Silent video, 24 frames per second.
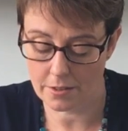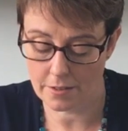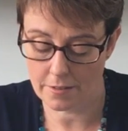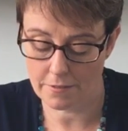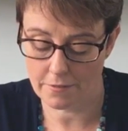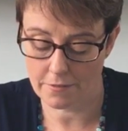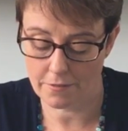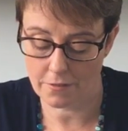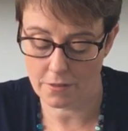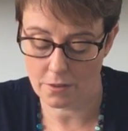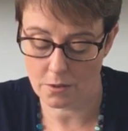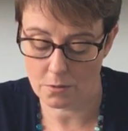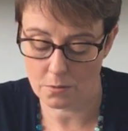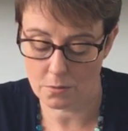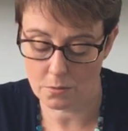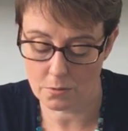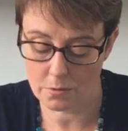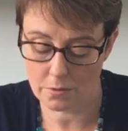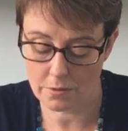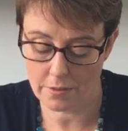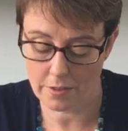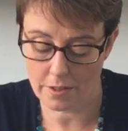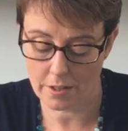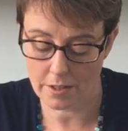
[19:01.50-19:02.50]
going to
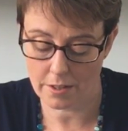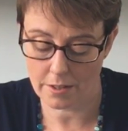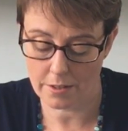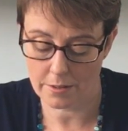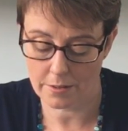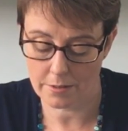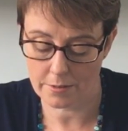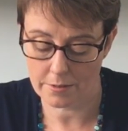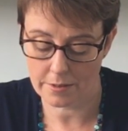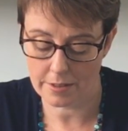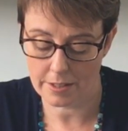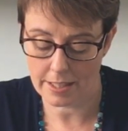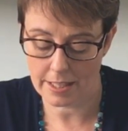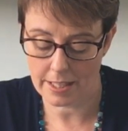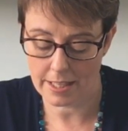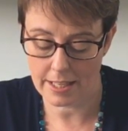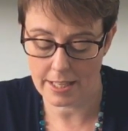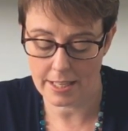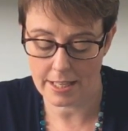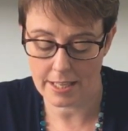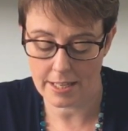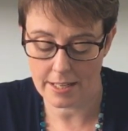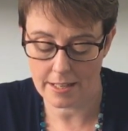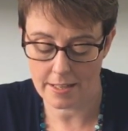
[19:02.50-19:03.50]
fold those
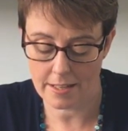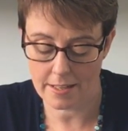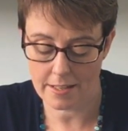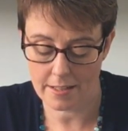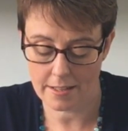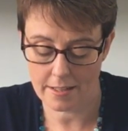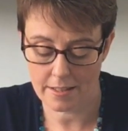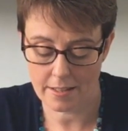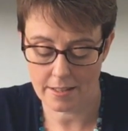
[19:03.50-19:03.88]
in